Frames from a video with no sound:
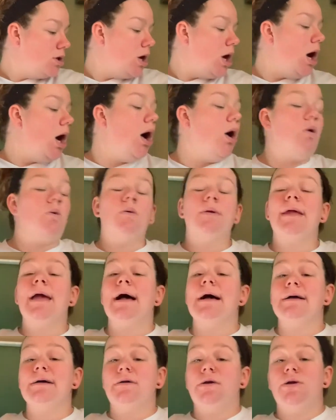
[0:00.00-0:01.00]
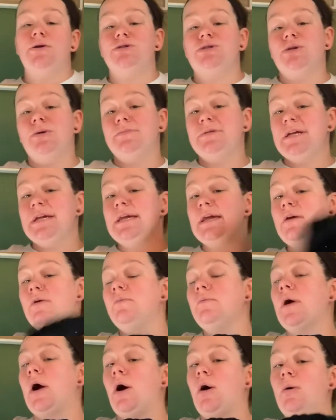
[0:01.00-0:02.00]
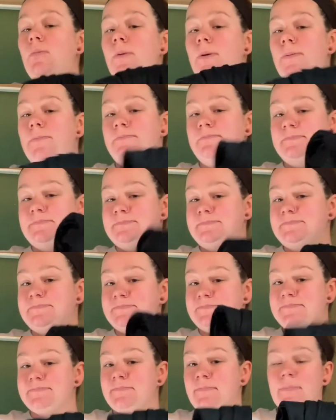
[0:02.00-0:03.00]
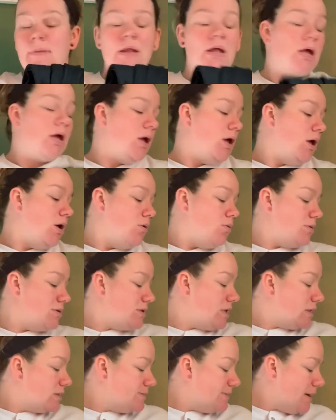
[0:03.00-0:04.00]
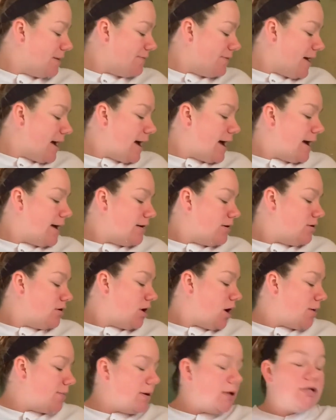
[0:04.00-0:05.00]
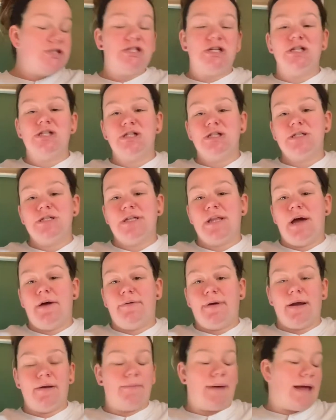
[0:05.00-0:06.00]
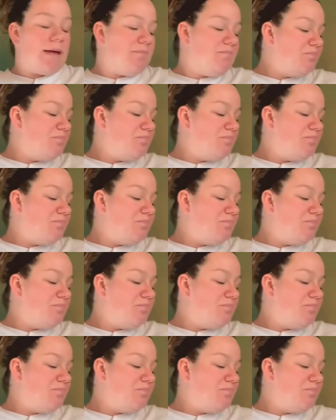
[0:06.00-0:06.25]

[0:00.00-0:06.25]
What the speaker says: oh yeah, so I'm taking a robe. We talked about that. I'll probably change into that right away.